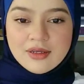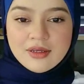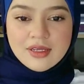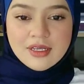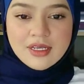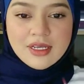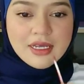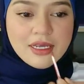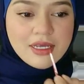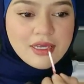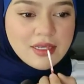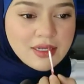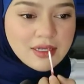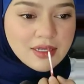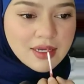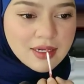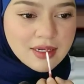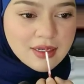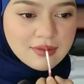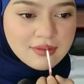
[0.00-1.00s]
Okay, ni
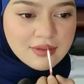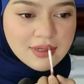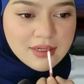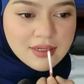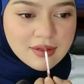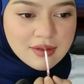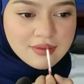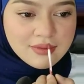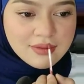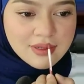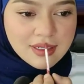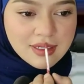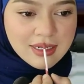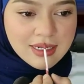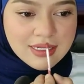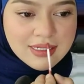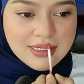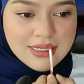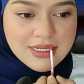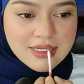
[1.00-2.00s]
color baru
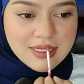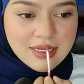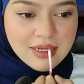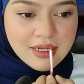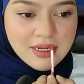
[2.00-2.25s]
Bellaz.